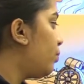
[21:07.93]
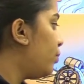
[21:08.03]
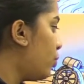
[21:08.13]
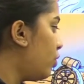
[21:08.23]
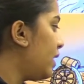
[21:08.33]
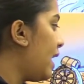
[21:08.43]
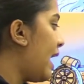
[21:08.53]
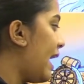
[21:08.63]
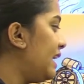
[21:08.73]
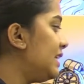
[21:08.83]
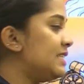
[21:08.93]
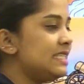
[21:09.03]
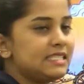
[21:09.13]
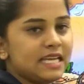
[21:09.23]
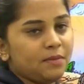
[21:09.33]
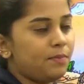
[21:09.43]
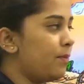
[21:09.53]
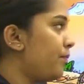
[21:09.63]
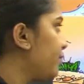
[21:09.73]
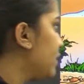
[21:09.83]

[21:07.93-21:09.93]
mode and chain pump.